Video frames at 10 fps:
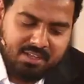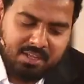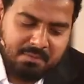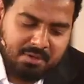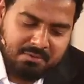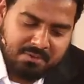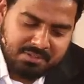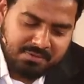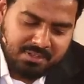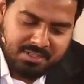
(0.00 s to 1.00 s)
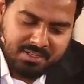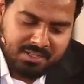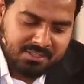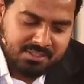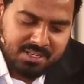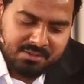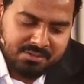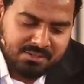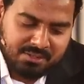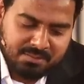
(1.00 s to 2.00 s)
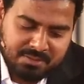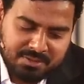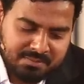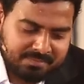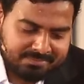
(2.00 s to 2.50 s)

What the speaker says: I'm always feeling like this, life is terrible.